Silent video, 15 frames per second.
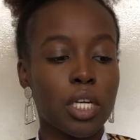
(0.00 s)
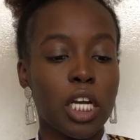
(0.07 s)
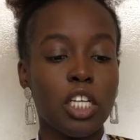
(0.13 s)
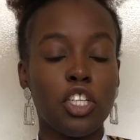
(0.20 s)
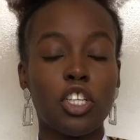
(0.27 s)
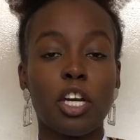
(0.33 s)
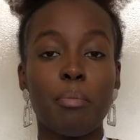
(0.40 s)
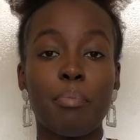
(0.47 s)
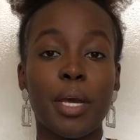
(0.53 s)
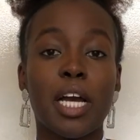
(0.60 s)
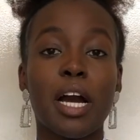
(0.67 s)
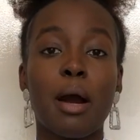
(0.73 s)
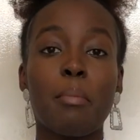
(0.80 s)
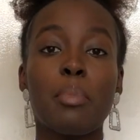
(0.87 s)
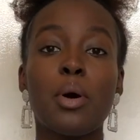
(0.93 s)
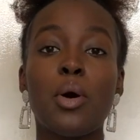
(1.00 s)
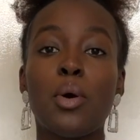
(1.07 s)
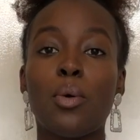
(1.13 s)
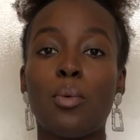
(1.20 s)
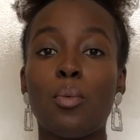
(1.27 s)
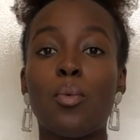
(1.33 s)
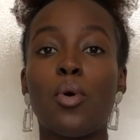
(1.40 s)
and you can pick up
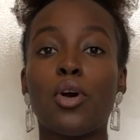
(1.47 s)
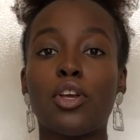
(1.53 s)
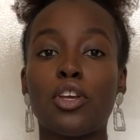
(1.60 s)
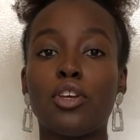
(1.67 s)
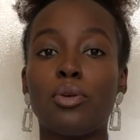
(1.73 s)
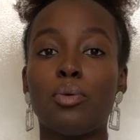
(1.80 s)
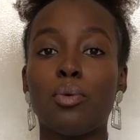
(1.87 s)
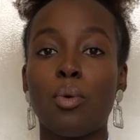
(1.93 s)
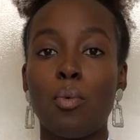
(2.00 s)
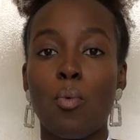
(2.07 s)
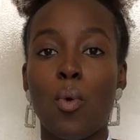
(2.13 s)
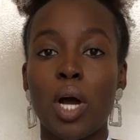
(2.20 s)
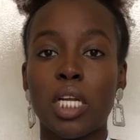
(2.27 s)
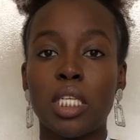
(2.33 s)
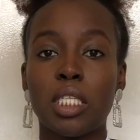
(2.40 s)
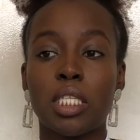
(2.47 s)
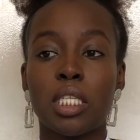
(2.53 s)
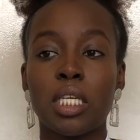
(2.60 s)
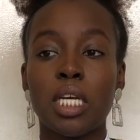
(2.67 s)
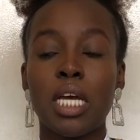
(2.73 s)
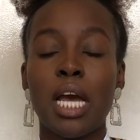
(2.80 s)
what you want.